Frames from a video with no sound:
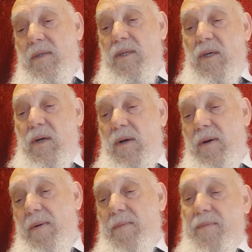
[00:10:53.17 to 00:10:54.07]

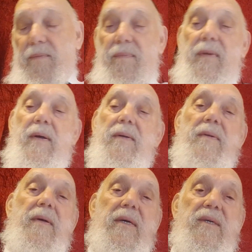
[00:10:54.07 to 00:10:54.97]
So,
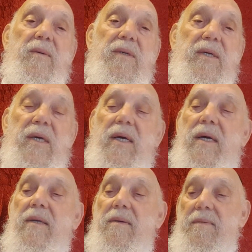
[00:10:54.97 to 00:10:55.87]
as we
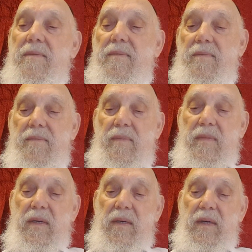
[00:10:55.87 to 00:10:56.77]
said,
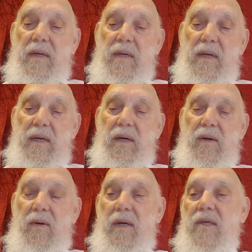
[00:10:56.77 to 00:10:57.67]
the clear
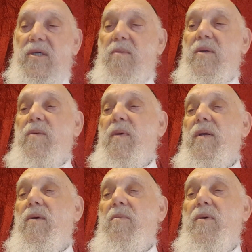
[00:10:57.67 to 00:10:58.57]
connection between
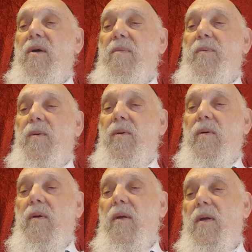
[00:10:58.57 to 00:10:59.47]
Yom Kippur,
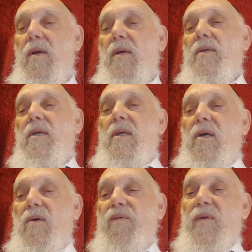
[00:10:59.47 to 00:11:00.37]
the Day
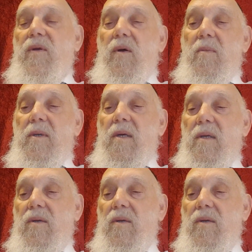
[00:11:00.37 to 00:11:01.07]
of Atonement and